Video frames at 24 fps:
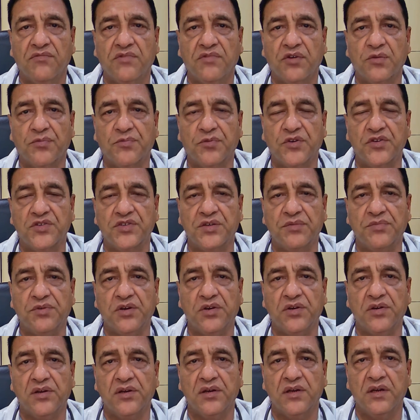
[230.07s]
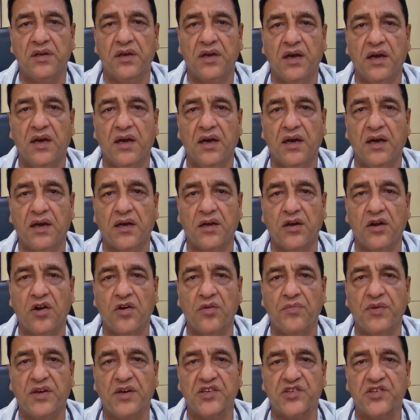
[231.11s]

for possible clot